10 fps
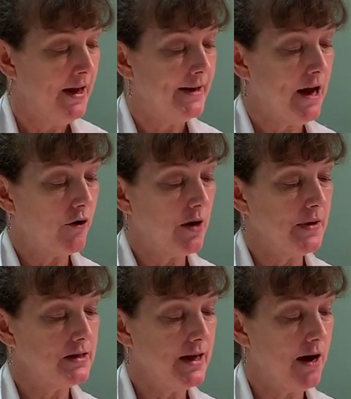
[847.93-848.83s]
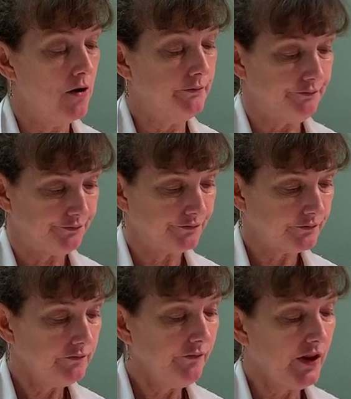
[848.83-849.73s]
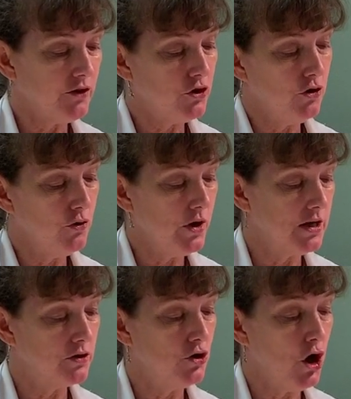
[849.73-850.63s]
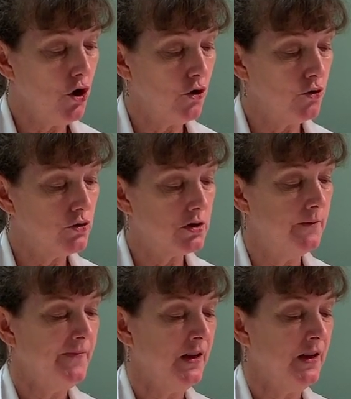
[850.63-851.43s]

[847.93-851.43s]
Now coming down to his nose,